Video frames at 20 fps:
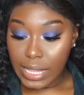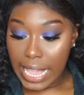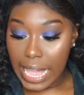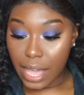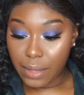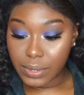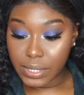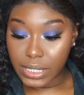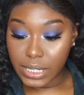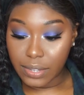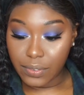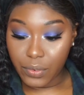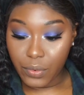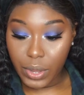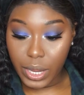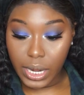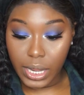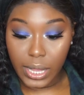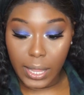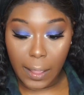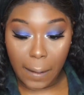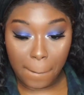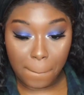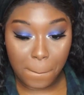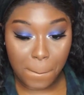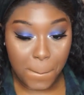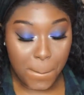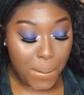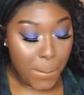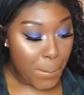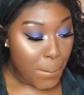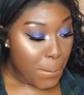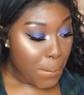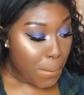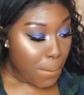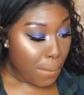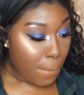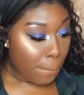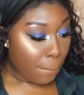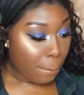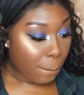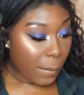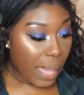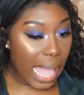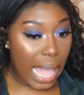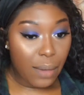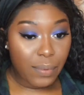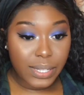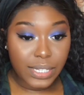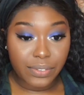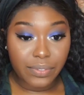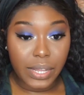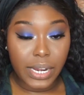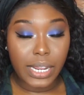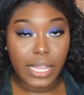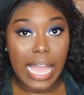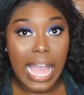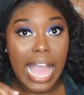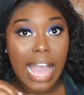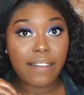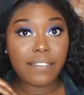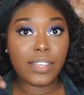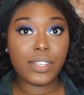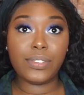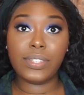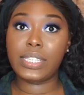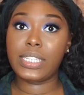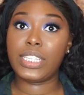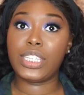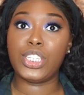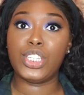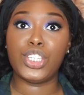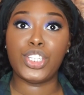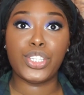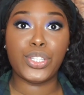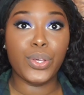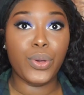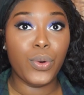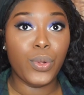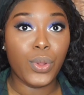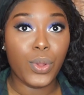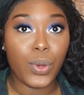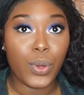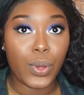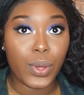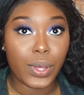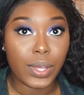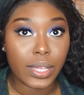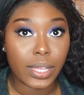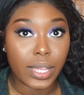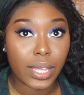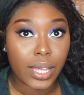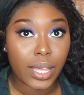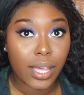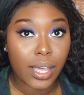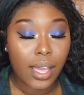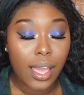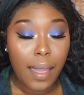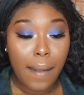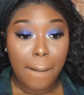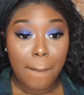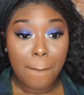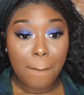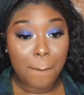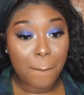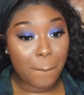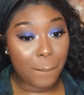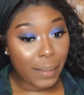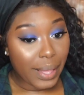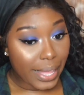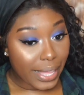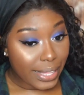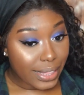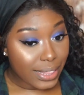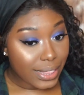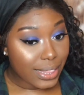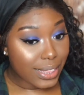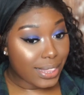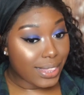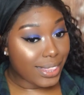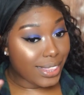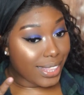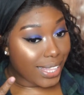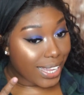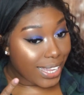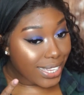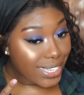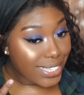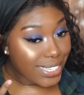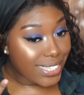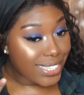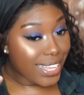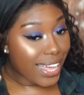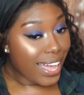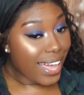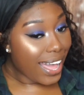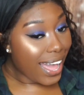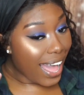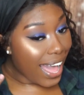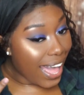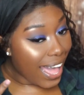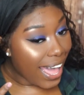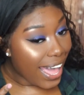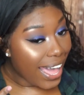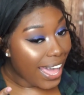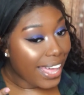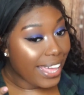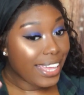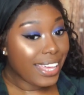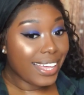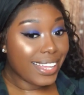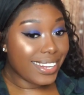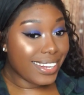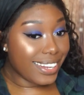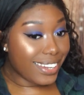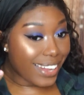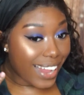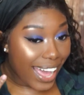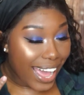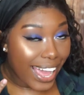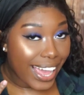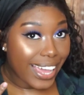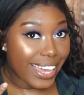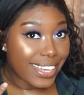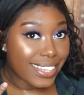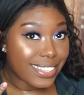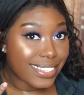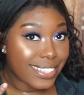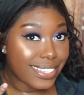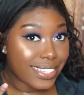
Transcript: I wasn't even ready. I wasn't ready. I haven't used this in so long. But this highlight.